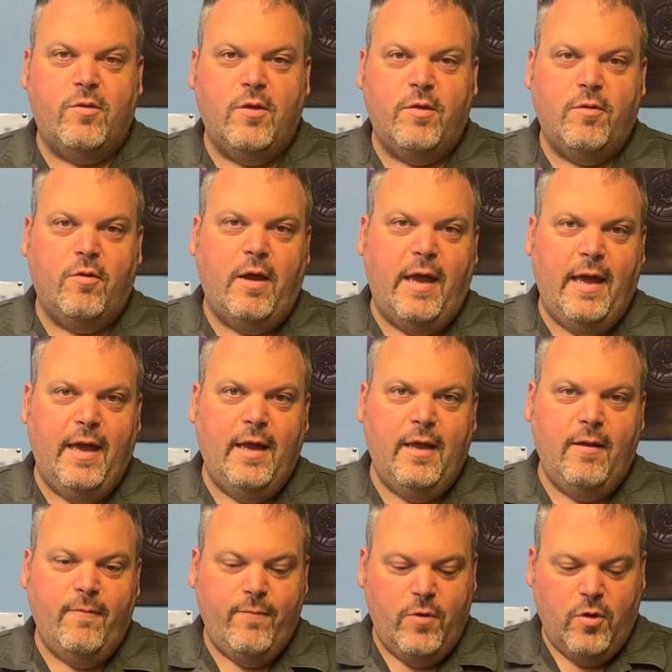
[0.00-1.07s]
Either
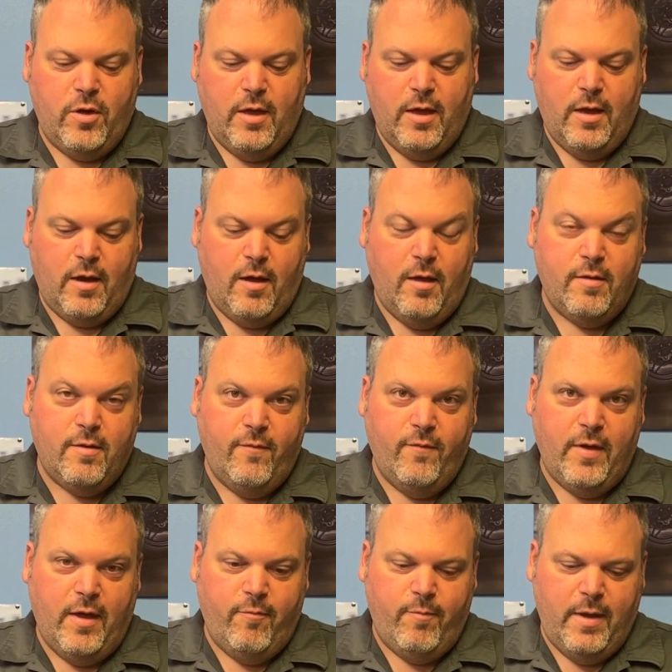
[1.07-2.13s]
A, you can get a custom
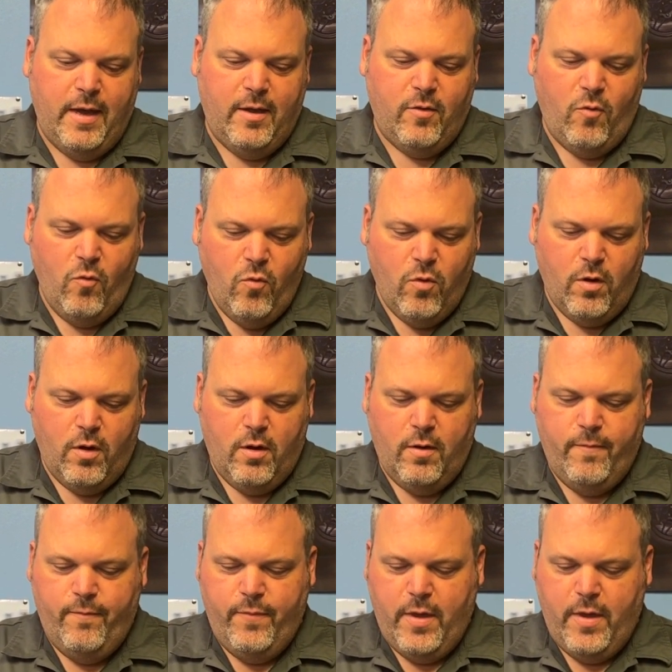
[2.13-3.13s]
valve made, or,